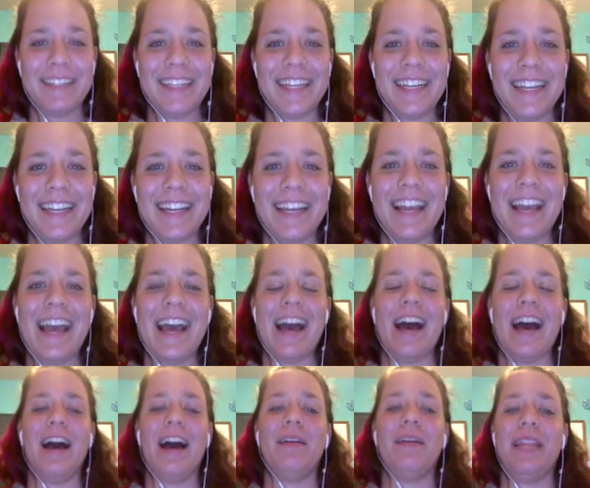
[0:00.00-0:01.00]
it,
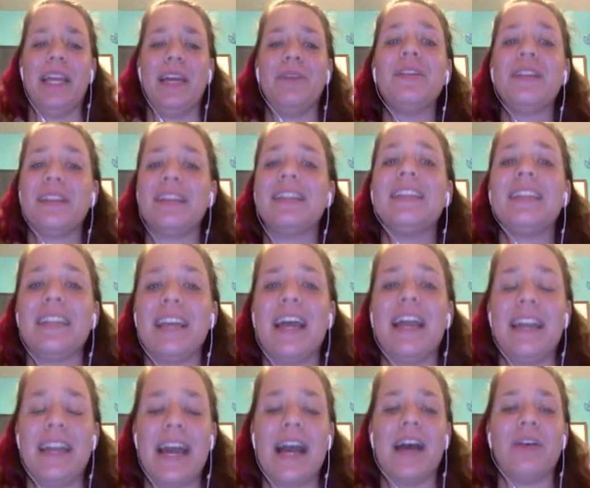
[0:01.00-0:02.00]
they will
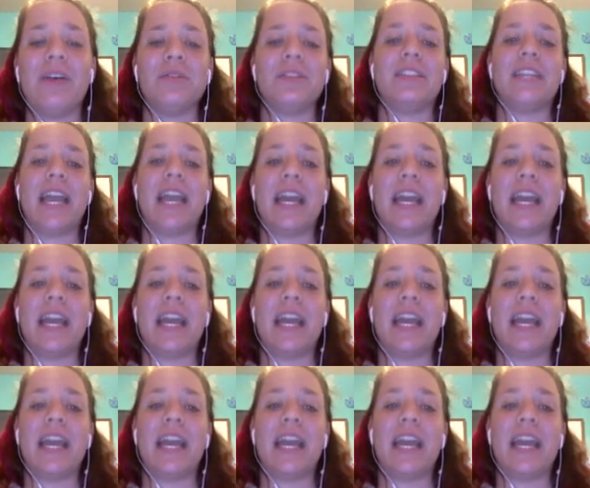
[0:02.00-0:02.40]
announce